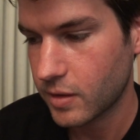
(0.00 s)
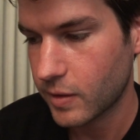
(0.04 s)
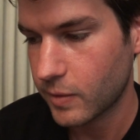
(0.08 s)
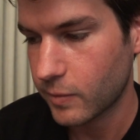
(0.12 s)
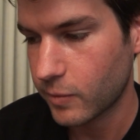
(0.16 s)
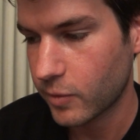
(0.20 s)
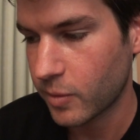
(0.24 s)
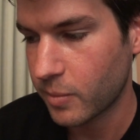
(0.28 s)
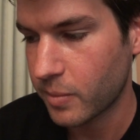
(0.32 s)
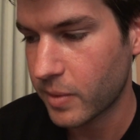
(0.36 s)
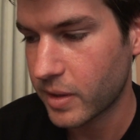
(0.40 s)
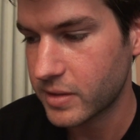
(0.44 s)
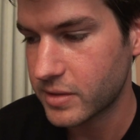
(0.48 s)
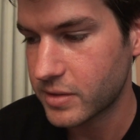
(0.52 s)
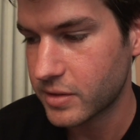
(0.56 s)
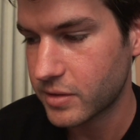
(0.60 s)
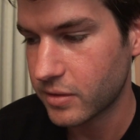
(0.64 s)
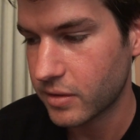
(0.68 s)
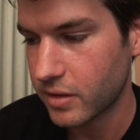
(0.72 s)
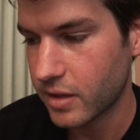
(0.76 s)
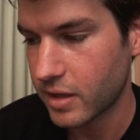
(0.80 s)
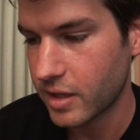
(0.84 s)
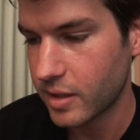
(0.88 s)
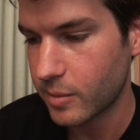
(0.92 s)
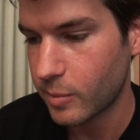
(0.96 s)
where Maester
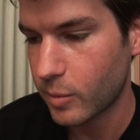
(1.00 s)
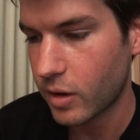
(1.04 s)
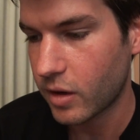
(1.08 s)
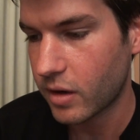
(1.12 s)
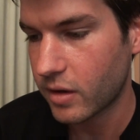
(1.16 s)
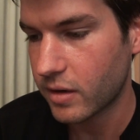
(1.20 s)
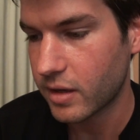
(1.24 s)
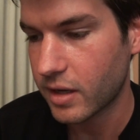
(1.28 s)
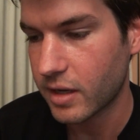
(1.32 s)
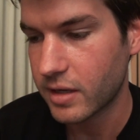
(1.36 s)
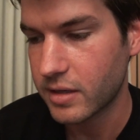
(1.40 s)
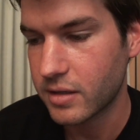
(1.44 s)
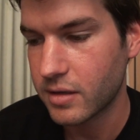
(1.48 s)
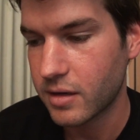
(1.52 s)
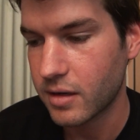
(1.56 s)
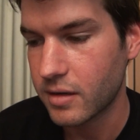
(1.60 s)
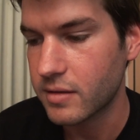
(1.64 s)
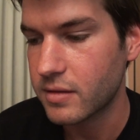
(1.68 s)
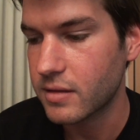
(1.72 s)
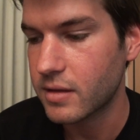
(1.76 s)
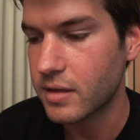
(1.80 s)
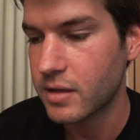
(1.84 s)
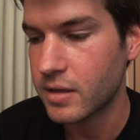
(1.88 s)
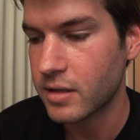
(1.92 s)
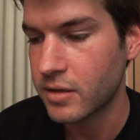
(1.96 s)
Aemon had cut
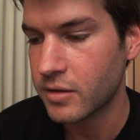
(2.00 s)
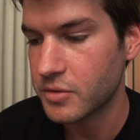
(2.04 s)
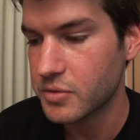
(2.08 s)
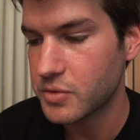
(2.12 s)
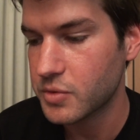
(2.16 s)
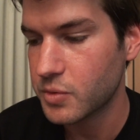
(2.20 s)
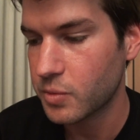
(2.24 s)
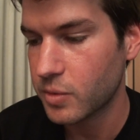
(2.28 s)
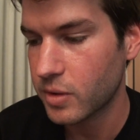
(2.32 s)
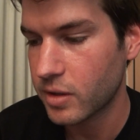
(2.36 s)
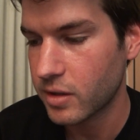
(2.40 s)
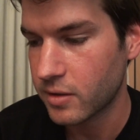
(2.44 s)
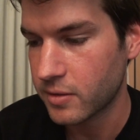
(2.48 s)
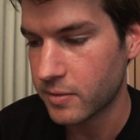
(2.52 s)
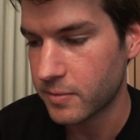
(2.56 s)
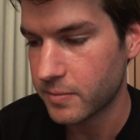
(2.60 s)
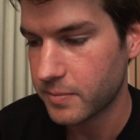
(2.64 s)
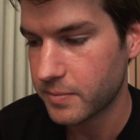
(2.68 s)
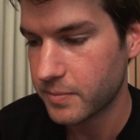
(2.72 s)
the ears away.